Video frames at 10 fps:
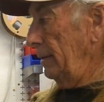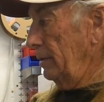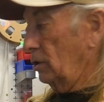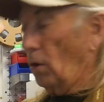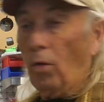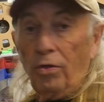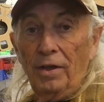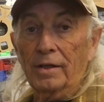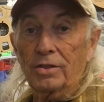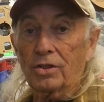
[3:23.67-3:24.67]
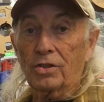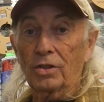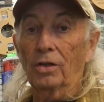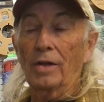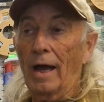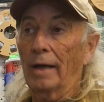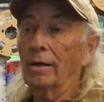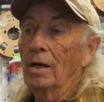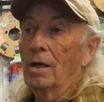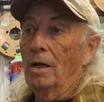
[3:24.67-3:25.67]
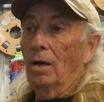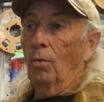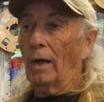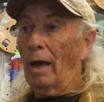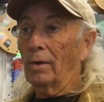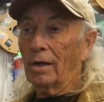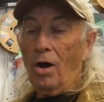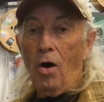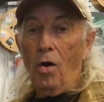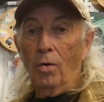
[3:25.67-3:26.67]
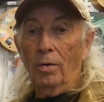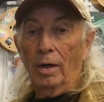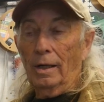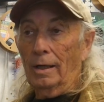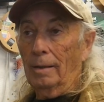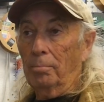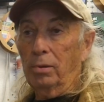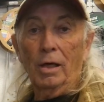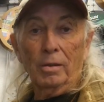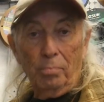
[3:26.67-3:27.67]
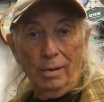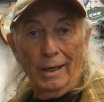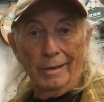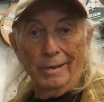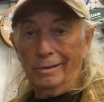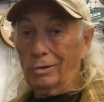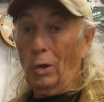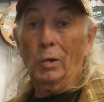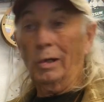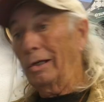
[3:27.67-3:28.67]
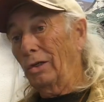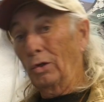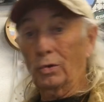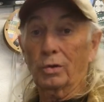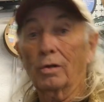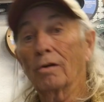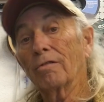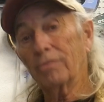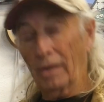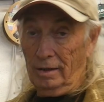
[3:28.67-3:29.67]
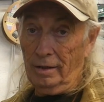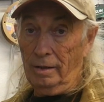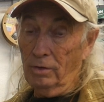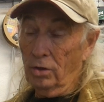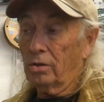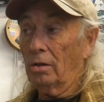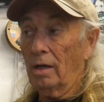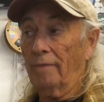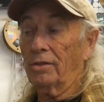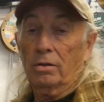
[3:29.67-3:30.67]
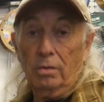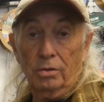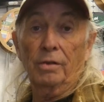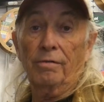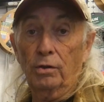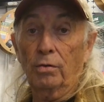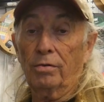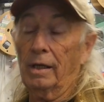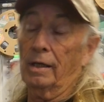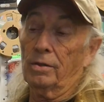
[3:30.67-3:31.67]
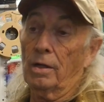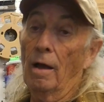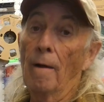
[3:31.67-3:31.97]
this whole thing is still not what I would call uh, plug and play, like totally user friendly. You still have to learn a few things,